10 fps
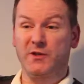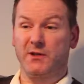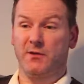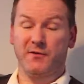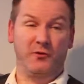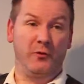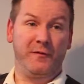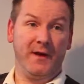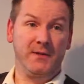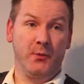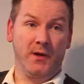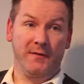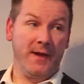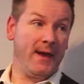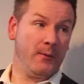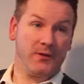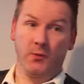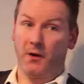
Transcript: most of the stuff's through Facebook, and if anyone's